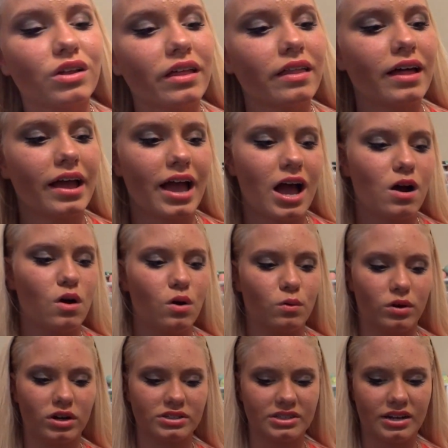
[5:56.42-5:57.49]
really like how it
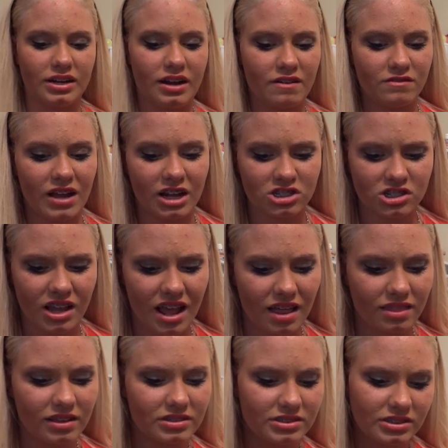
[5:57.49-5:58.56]
worked, and I've actually
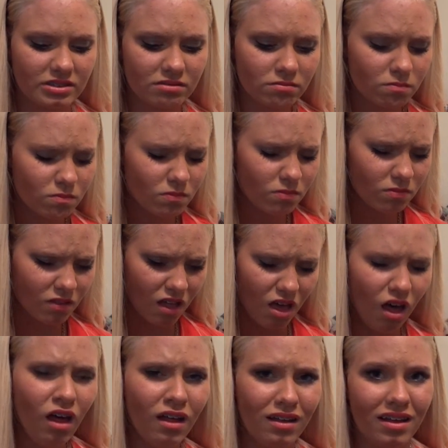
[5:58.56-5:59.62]
had this,
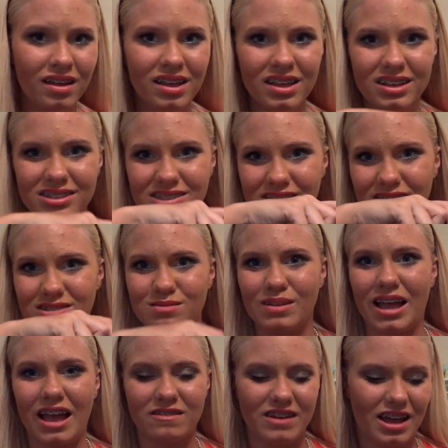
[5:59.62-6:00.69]
I've
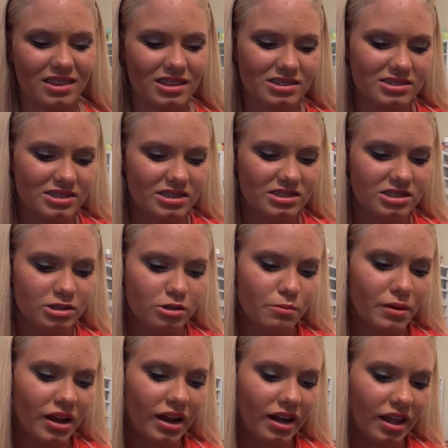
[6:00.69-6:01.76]
had this since the
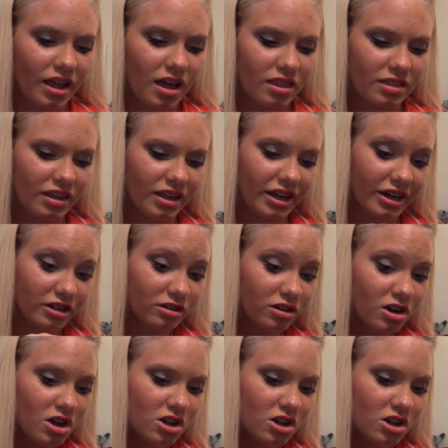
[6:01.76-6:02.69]
beginning of the year,